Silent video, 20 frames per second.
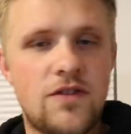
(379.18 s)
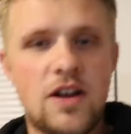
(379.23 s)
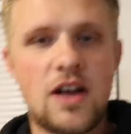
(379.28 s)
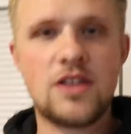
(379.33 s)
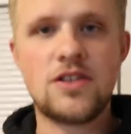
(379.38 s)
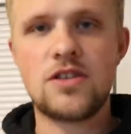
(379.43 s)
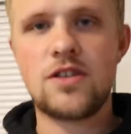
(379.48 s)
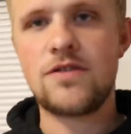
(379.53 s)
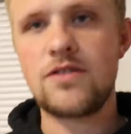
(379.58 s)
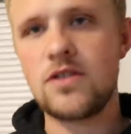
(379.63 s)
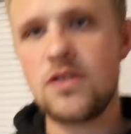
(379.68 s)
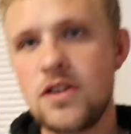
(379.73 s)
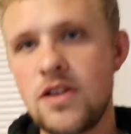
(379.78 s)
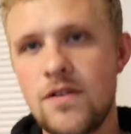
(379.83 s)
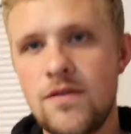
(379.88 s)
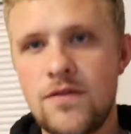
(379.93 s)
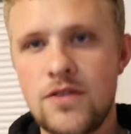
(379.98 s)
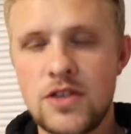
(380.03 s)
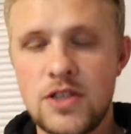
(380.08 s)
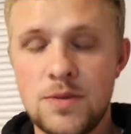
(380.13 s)
If you guys are ever
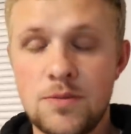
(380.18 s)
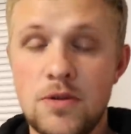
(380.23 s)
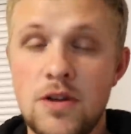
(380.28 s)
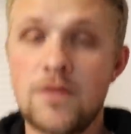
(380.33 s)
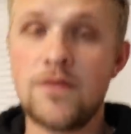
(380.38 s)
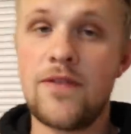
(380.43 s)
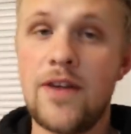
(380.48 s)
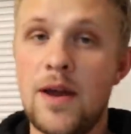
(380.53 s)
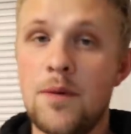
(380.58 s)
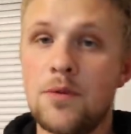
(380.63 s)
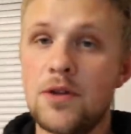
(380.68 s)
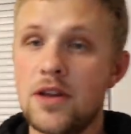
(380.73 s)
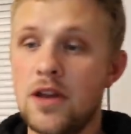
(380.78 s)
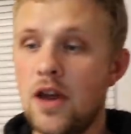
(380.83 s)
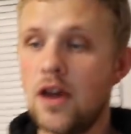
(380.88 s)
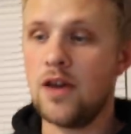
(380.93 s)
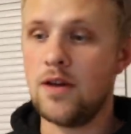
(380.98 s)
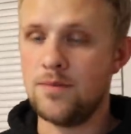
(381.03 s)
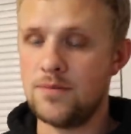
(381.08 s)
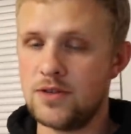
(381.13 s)
looking for some good family
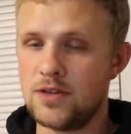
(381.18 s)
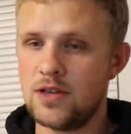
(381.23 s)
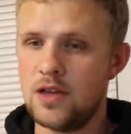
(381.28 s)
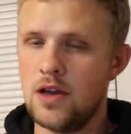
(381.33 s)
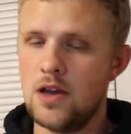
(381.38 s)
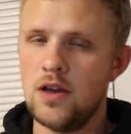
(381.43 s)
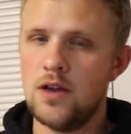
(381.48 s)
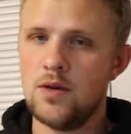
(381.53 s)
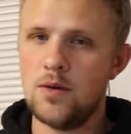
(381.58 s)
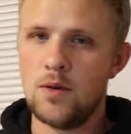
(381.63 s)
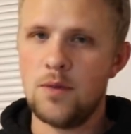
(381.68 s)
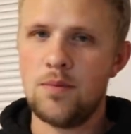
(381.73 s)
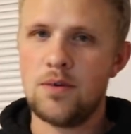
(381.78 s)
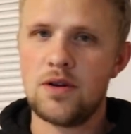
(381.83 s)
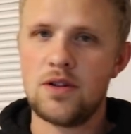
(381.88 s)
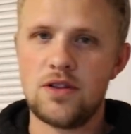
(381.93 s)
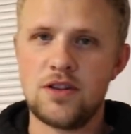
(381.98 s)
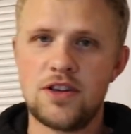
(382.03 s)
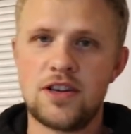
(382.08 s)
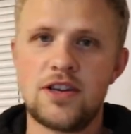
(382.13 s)
games, we'll put
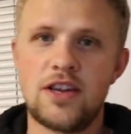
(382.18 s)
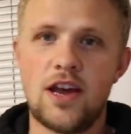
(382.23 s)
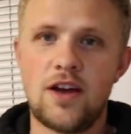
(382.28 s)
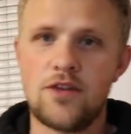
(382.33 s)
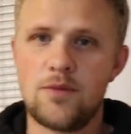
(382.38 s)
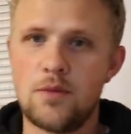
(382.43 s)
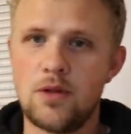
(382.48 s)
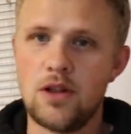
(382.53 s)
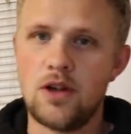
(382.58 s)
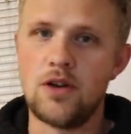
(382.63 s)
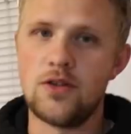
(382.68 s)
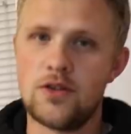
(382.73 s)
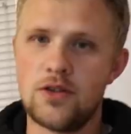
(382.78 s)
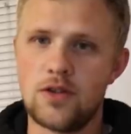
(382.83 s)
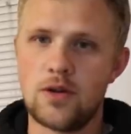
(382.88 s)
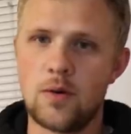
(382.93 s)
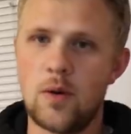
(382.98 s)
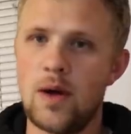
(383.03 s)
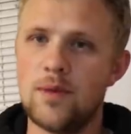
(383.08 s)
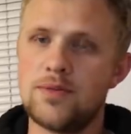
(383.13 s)
a link down below to
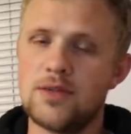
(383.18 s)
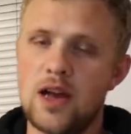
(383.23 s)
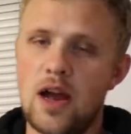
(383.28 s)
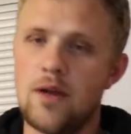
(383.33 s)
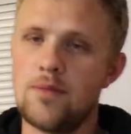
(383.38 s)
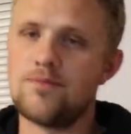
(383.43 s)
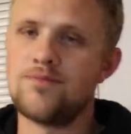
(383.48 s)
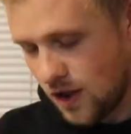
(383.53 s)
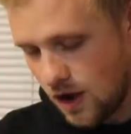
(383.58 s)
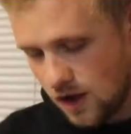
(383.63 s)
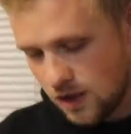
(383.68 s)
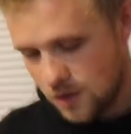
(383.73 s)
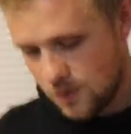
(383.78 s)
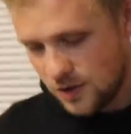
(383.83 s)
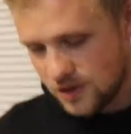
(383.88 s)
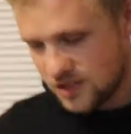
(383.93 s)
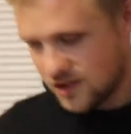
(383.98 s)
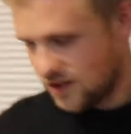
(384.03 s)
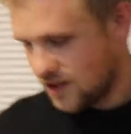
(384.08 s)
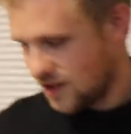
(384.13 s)
their website. Ollie, what you